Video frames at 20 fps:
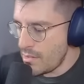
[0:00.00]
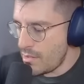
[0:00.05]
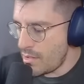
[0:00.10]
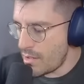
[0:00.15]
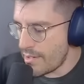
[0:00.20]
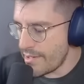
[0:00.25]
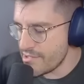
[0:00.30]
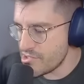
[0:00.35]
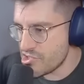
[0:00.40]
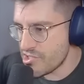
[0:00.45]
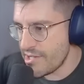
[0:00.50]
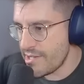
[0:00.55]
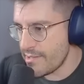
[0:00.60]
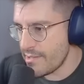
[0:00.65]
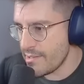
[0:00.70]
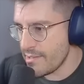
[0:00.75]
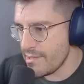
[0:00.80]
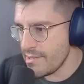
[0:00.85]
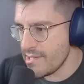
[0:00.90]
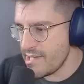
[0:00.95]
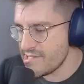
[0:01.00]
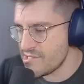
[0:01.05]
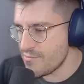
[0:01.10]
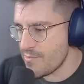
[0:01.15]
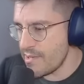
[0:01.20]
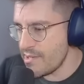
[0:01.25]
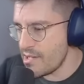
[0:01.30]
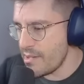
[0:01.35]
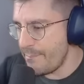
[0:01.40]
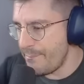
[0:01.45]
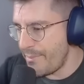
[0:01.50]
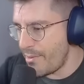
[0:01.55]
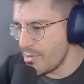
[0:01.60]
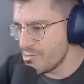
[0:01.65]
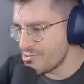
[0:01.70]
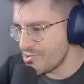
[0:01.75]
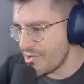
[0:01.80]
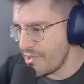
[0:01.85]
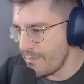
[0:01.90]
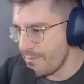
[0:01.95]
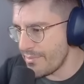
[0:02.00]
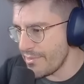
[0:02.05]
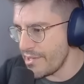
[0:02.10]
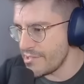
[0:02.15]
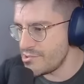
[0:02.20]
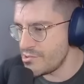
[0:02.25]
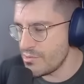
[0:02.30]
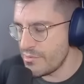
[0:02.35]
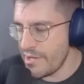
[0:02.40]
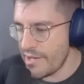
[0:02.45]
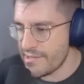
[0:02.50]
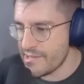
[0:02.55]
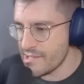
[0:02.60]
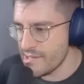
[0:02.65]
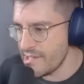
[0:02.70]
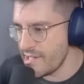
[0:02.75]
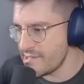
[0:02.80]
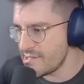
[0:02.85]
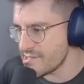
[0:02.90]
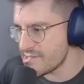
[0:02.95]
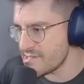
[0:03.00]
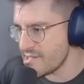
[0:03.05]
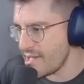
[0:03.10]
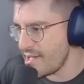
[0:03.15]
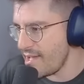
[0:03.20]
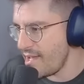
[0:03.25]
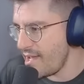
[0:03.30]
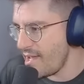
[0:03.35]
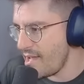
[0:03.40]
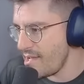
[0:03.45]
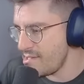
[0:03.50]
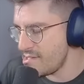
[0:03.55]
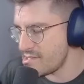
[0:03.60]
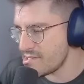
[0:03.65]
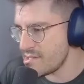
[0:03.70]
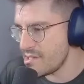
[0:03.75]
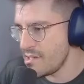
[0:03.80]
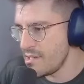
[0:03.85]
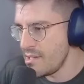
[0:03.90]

Alright, chat. Let's run Composer update to get the latest and